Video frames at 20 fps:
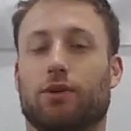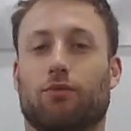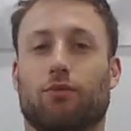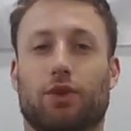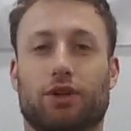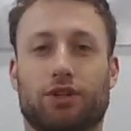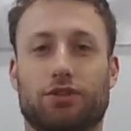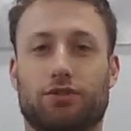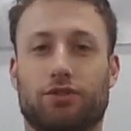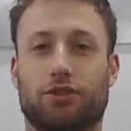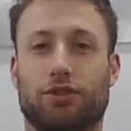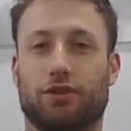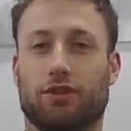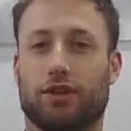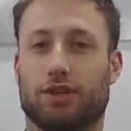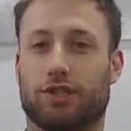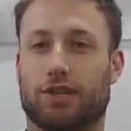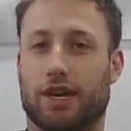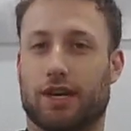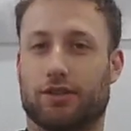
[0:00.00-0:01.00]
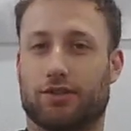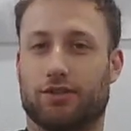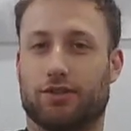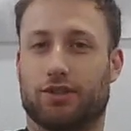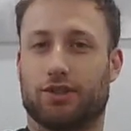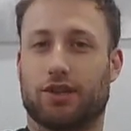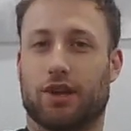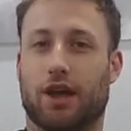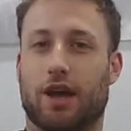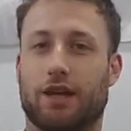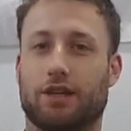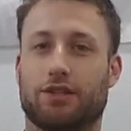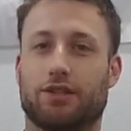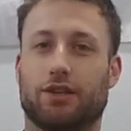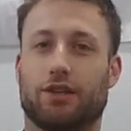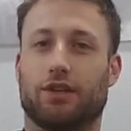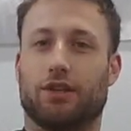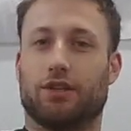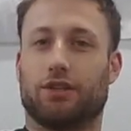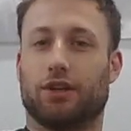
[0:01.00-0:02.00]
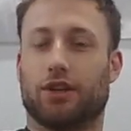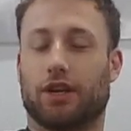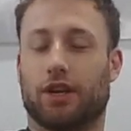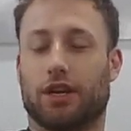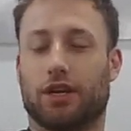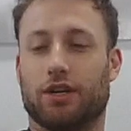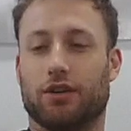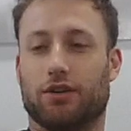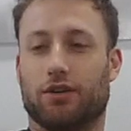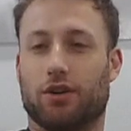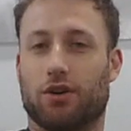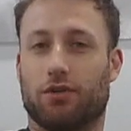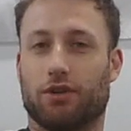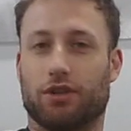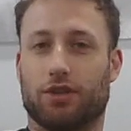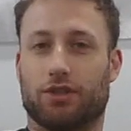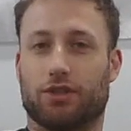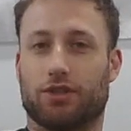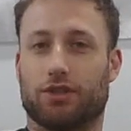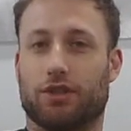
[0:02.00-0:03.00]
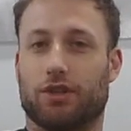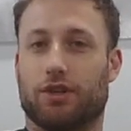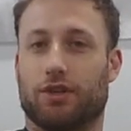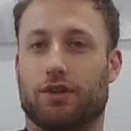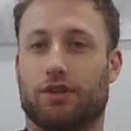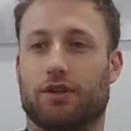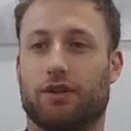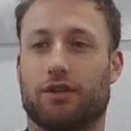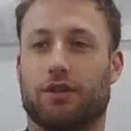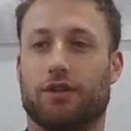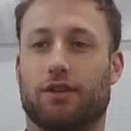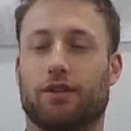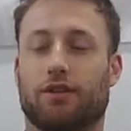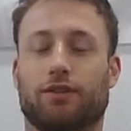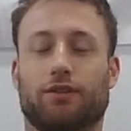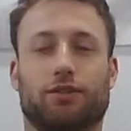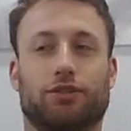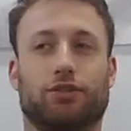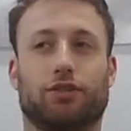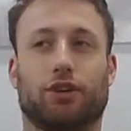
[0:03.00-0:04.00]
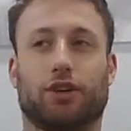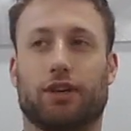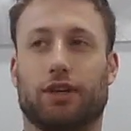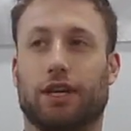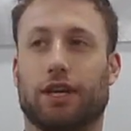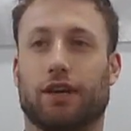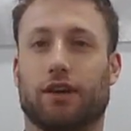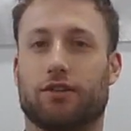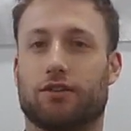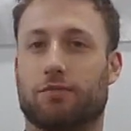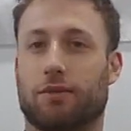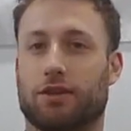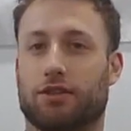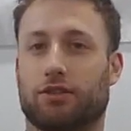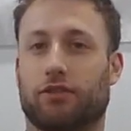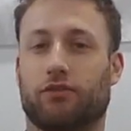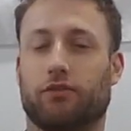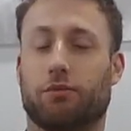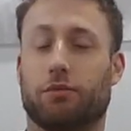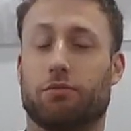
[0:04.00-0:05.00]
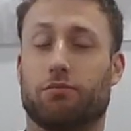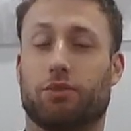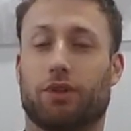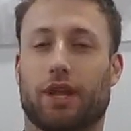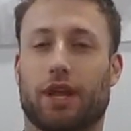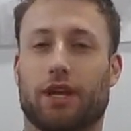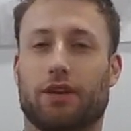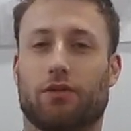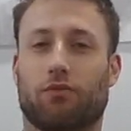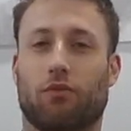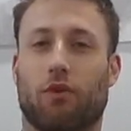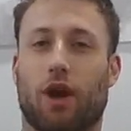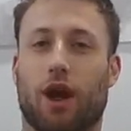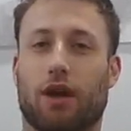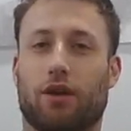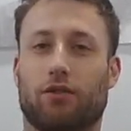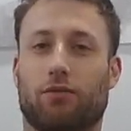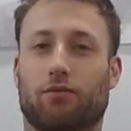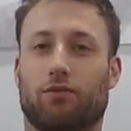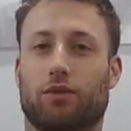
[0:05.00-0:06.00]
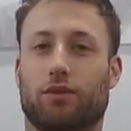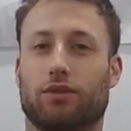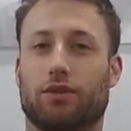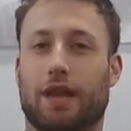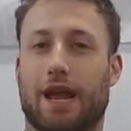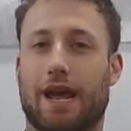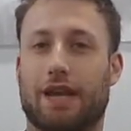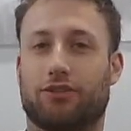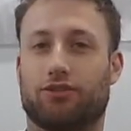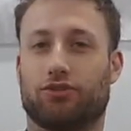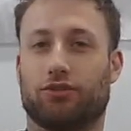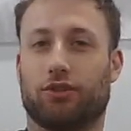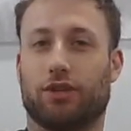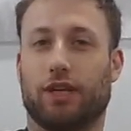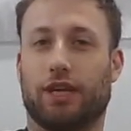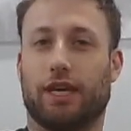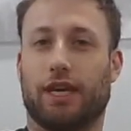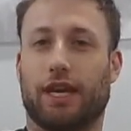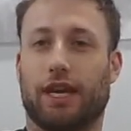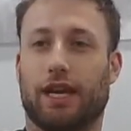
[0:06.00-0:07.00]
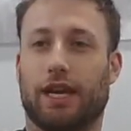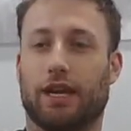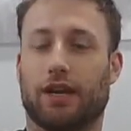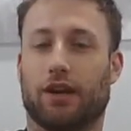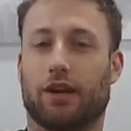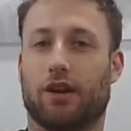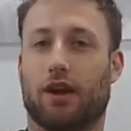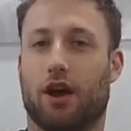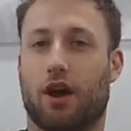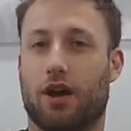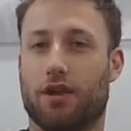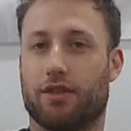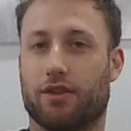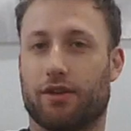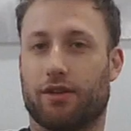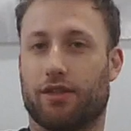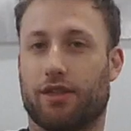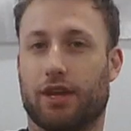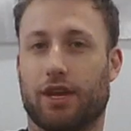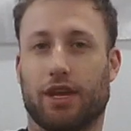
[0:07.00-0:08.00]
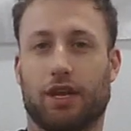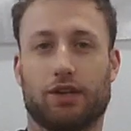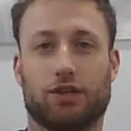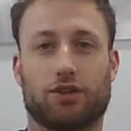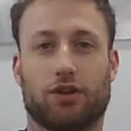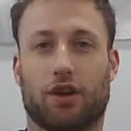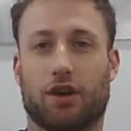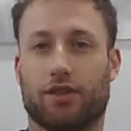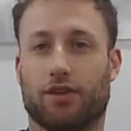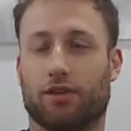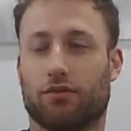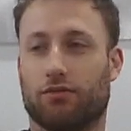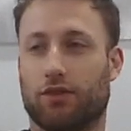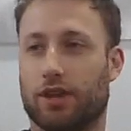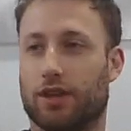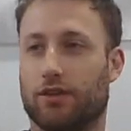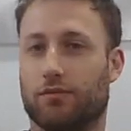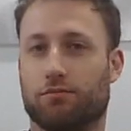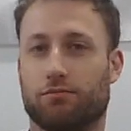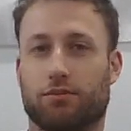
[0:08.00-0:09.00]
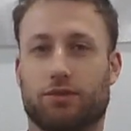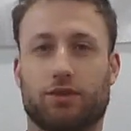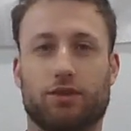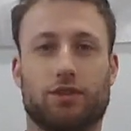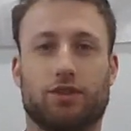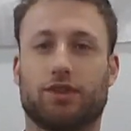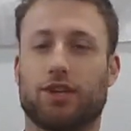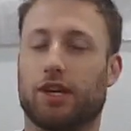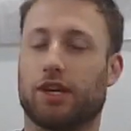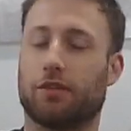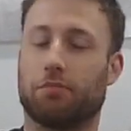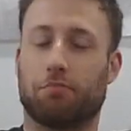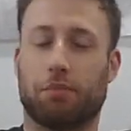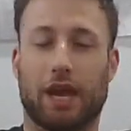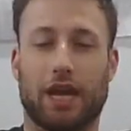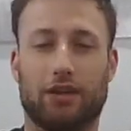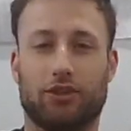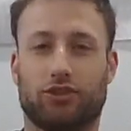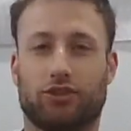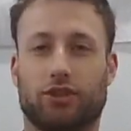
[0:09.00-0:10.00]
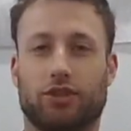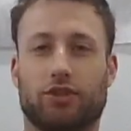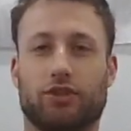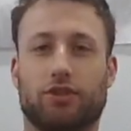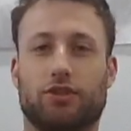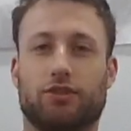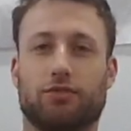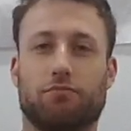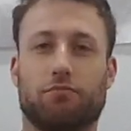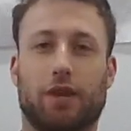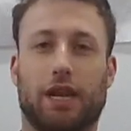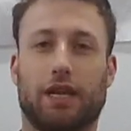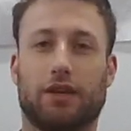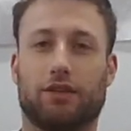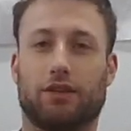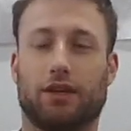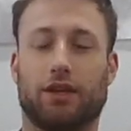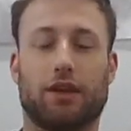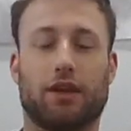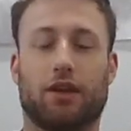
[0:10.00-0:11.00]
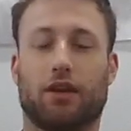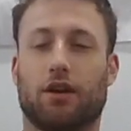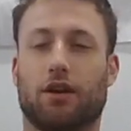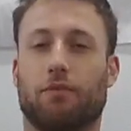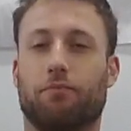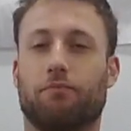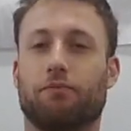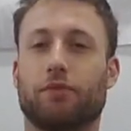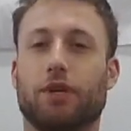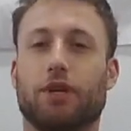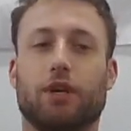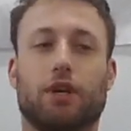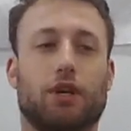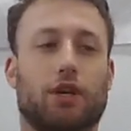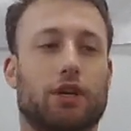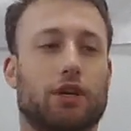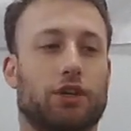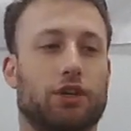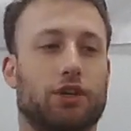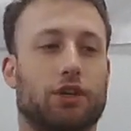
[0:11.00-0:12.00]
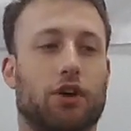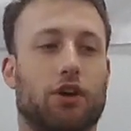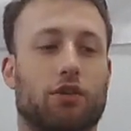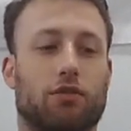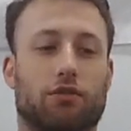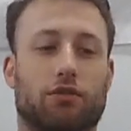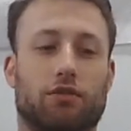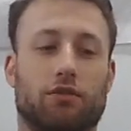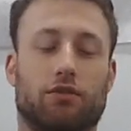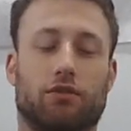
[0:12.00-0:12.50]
When you do this exercise, you're going to notice your ear, especially if you've been playing a while, will naturally hear other things, other rhythms, syncopations, mainly, you know,